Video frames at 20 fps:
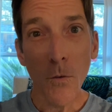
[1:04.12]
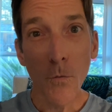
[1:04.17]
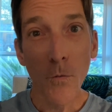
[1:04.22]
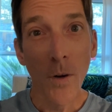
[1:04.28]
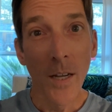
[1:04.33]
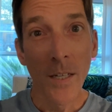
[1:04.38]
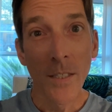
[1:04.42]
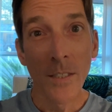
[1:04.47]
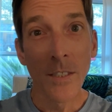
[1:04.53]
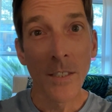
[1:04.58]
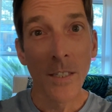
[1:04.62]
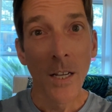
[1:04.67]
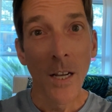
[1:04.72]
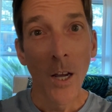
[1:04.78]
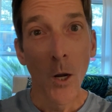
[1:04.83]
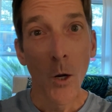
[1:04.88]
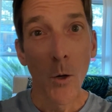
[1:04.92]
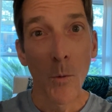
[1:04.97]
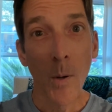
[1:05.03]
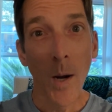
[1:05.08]
friends
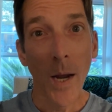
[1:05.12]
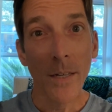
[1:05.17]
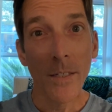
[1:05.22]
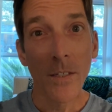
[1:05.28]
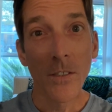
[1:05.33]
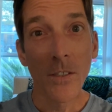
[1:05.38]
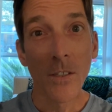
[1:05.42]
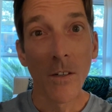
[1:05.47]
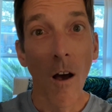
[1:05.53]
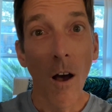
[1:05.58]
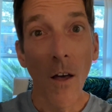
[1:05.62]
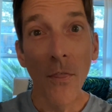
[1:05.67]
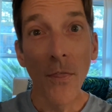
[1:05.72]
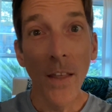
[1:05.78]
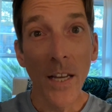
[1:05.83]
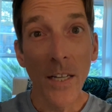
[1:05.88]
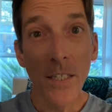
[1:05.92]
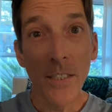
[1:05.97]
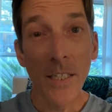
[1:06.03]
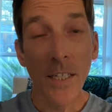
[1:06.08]
who practice
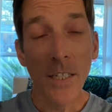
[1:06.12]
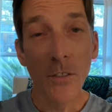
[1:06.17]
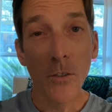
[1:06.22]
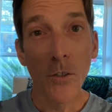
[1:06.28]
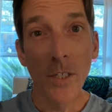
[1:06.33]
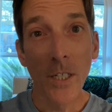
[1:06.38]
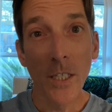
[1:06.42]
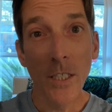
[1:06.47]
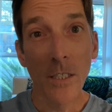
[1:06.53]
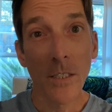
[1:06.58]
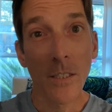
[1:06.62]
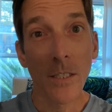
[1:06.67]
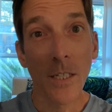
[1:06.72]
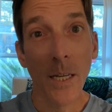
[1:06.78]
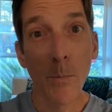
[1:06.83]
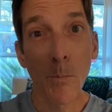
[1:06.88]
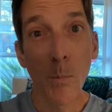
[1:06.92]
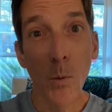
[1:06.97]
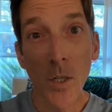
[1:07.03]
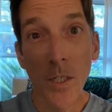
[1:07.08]
non-theistic traditions
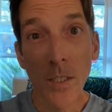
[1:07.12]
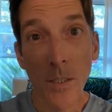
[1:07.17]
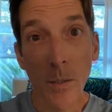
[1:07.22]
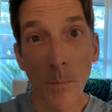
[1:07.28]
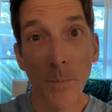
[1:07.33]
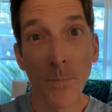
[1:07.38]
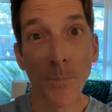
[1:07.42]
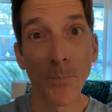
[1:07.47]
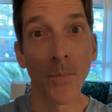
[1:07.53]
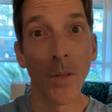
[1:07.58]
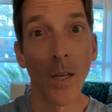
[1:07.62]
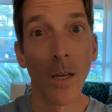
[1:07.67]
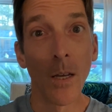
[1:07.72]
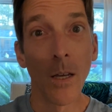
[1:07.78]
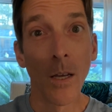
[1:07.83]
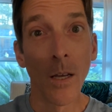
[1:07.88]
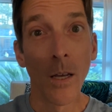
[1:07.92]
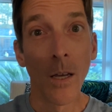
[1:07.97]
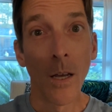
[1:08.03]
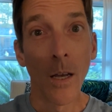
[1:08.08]
like Buddhism.
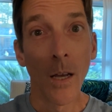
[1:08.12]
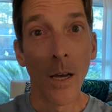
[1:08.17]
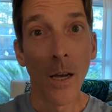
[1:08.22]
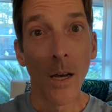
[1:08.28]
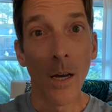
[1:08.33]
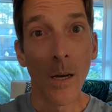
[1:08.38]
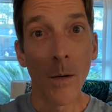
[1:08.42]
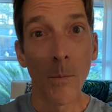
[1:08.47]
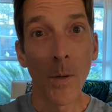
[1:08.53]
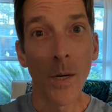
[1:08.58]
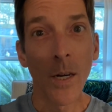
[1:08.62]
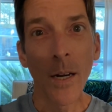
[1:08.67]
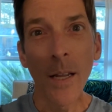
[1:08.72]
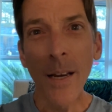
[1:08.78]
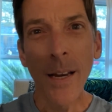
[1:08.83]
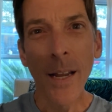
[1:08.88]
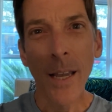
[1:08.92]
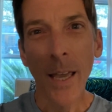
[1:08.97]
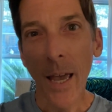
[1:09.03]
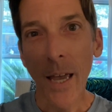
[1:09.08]
But in
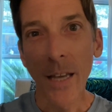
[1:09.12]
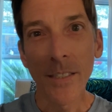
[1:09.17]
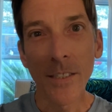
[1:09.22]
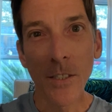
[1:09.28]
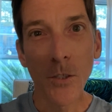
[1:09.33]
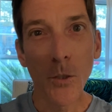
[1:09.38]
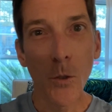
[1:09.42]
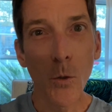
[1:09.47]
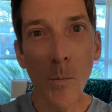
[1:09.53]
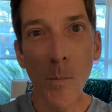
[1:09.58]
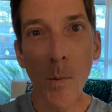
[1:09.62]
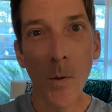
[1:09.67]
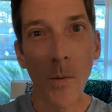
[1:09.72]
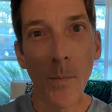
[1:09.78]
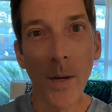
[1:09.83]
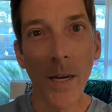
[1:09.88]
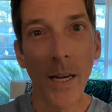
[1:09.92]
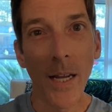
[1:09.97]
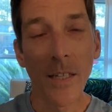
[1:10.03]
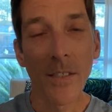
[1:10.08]
any case, a school board
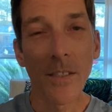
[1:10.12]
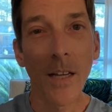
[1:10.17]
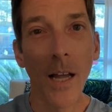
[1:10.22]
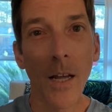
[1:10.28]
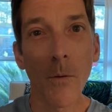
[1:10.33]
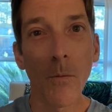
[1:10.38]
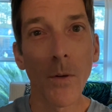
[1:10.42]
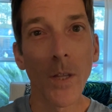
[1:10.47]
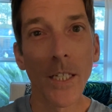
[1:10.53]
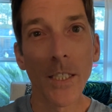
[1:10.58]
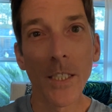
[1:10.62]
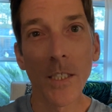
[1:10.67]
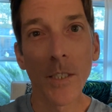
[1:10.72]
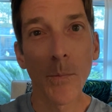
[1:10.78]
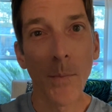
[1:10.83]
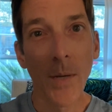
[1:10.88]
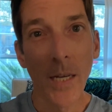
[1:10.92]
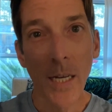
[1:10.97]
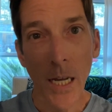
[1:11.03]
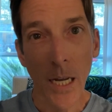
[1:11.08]
meeting is not a religious
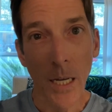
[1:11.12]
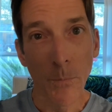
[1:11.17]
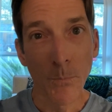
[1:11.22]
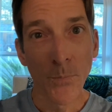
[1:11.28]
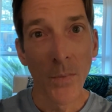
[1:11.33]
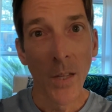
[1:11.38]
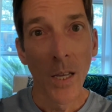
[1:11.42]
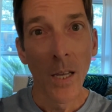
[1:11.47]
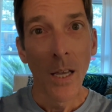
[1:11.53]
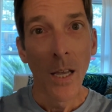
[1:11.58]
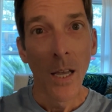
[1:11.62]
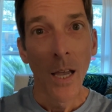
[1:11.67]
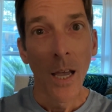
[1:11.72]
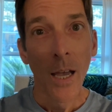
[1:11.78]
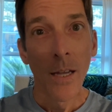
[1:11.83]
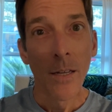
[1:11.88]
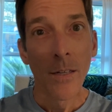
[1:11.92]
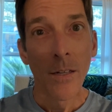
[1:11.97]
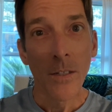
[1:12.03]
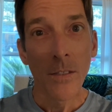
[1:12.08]
meeting
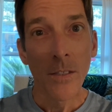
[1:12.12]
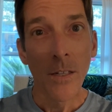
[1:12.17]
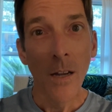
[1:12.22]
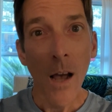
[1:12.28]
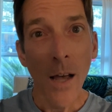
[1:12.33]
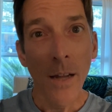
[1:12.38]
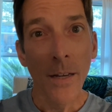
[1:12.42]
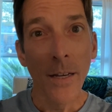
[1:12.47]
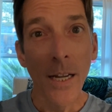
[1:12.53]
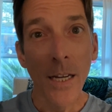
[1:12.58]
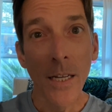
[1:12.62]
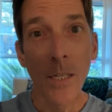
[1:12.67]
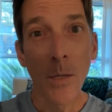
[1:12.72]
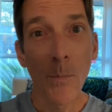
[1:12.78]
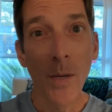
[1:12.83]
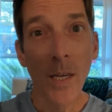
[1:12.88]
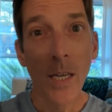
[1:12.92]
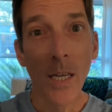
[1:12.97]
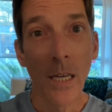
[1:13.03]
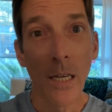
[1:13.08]
and does not need to
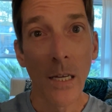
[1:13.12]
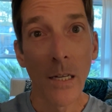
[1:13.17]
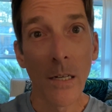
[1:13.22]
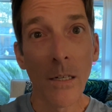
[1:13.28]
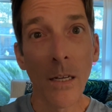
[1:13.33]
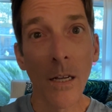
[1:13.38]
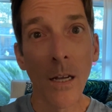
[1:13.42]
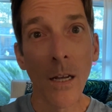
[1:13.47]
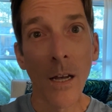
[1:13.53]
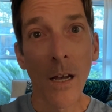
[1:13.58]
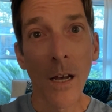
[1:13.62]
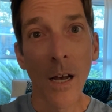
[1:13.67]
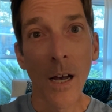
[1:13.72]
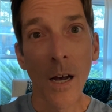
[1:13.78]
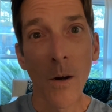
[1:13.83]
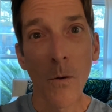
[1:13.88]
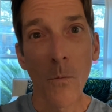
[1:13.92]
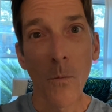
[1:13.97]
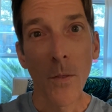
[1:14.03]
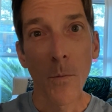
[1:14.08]
begin
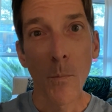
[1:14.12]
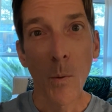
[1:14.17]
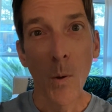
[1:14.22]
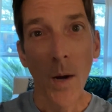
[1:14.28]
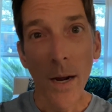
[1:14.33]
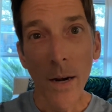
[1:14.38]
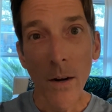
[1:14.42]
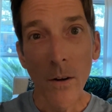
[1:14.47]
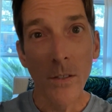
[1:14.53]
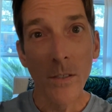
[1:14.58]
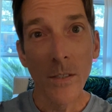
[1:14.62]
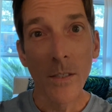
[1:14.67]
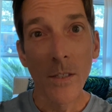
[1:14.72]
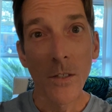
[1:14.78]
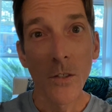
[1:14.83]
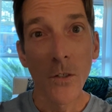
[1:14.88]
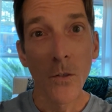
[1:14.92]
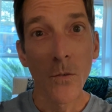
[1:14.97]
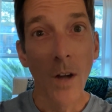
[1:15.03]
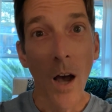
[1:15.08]
with prayers
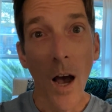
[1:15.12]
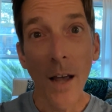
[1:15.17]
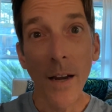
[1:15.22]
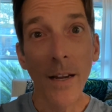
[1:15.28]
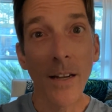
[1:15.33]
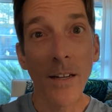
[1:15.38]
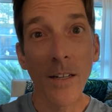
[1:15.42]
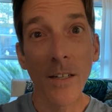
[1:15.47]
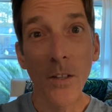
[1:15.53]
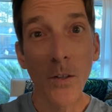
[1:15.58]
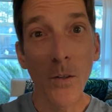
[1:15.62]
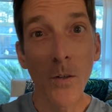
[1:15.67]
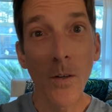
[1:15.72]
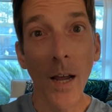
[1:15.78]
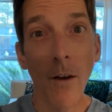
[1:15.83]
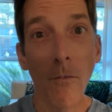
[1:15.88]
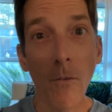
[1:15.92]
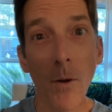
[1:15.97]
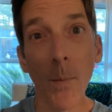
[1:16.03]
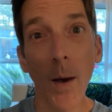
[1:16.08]
that do not include
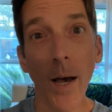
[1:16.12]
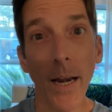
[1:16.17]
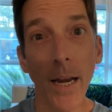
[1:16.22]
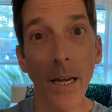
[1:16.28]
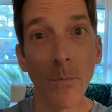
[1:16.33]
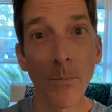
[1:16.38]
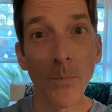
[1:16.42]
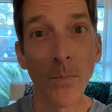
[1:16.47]
everybody.